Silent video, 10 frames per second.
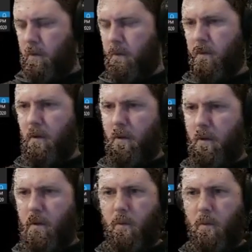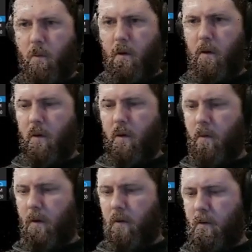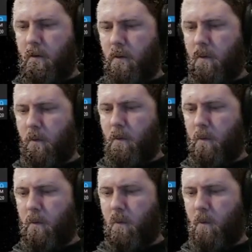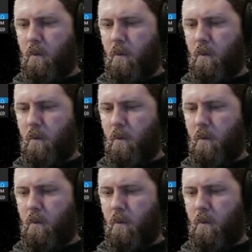then we're going to